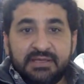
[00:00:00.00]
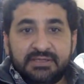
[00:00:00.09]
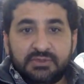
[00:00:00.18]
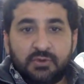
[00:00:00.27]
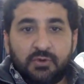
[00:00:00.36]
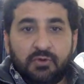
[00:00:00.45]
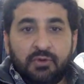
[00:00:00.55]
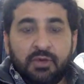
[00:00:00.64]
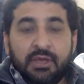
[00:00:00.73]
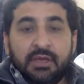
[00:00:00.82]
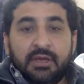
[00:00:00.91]
So
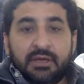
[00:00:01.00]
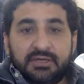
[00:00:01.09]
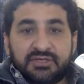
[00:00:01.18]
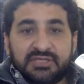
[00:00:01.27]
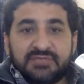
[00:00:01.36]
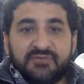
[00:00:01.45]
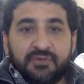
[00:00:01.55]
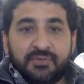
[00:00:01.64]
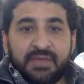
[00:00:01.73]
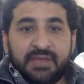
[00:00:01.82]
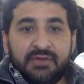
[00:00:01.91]

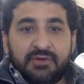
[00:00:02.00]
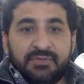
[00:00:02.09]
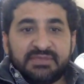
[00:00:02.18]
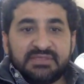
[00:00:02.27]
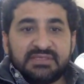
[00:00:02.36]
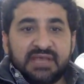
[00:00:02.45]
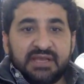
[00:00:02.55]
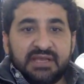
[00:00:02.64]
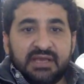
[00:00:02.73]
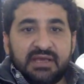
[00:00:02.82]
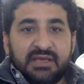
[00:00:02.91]
transforming your business
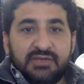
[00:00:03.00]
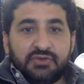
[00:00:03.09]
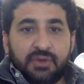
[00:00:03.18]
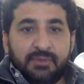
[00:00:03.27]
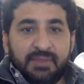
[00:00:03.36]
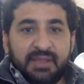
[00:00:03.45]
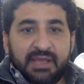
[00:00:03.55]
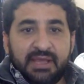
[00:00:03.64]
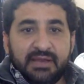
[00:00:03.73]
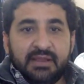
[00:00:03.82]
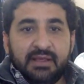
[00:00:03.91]
idea into a
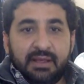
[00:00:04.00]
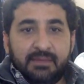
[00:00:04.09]
plan.